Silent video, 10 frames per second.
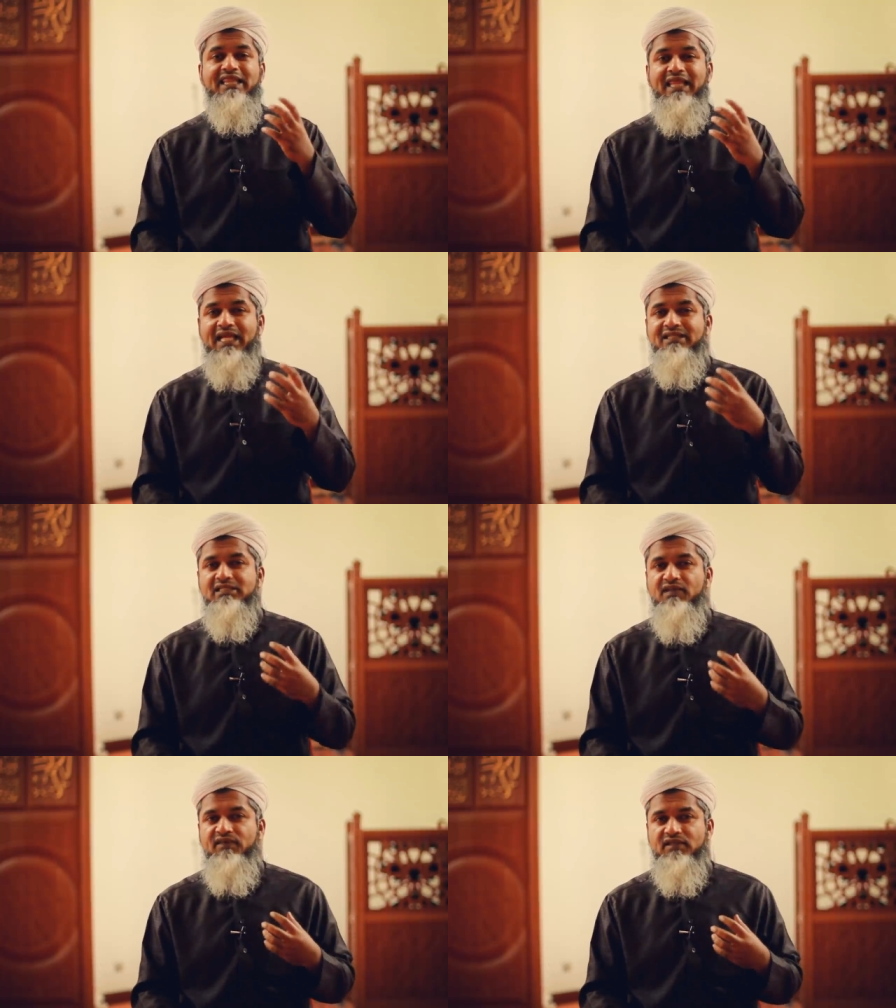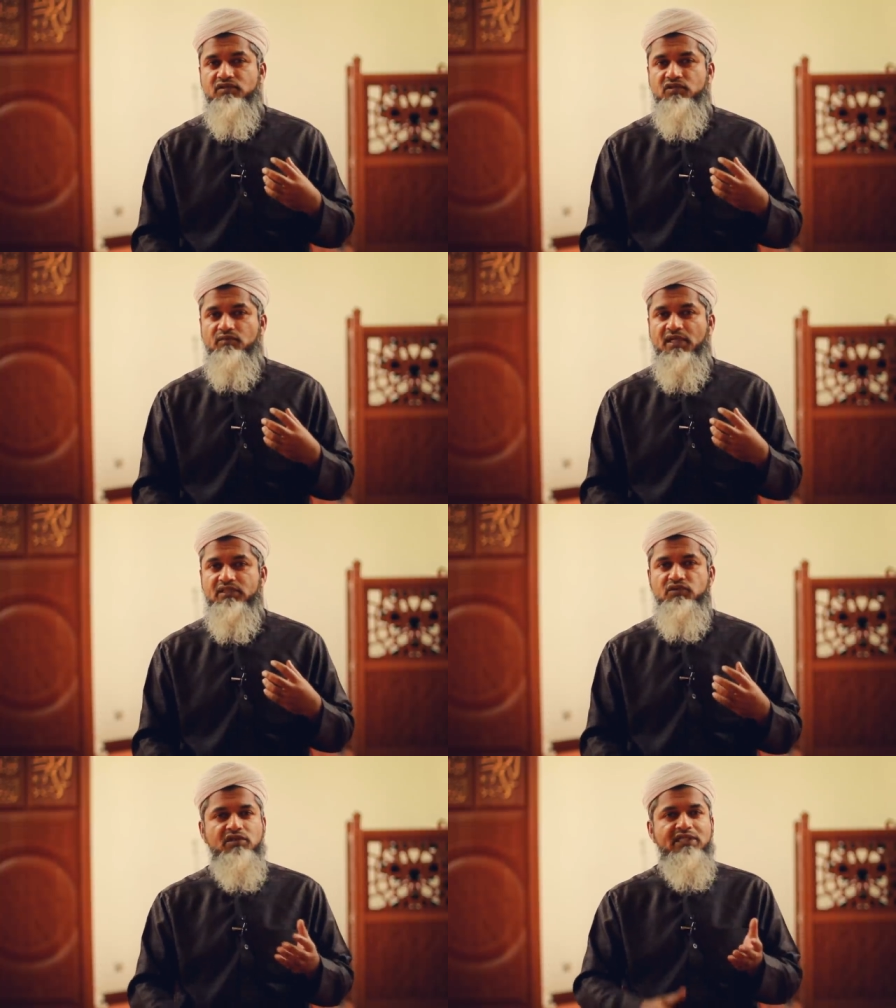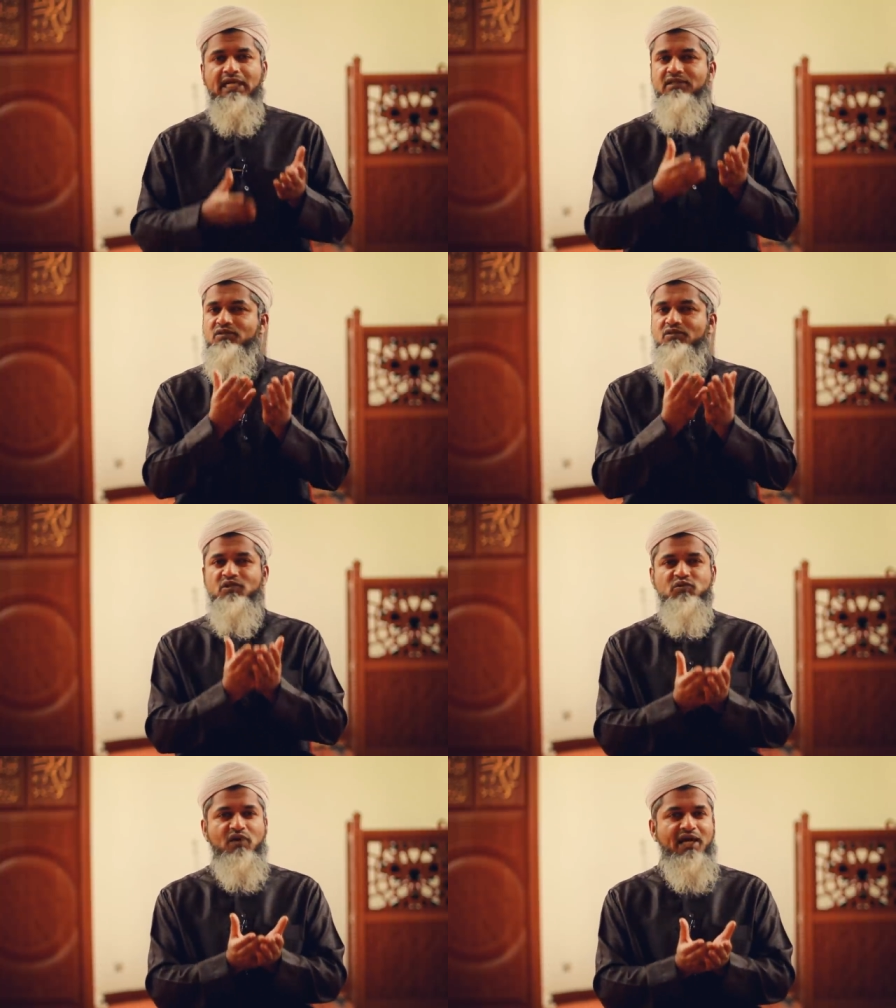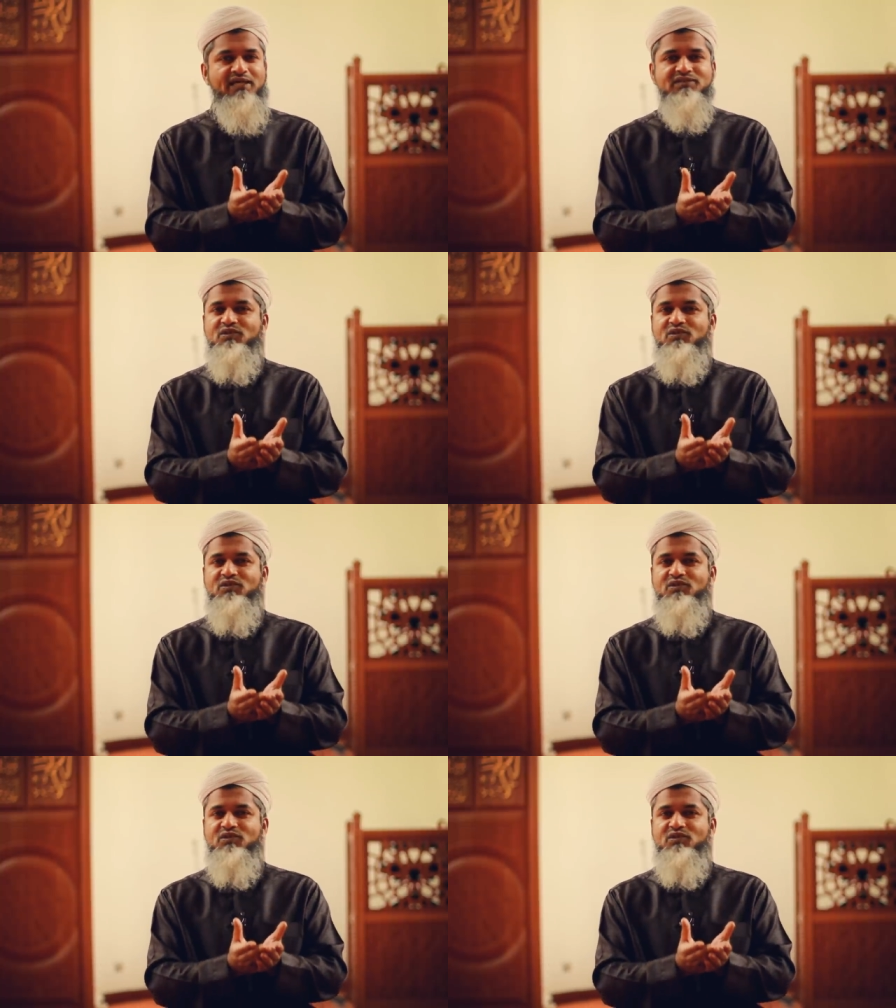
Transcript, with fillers: That doesn't affect you so much. You can carry on doing your du'as.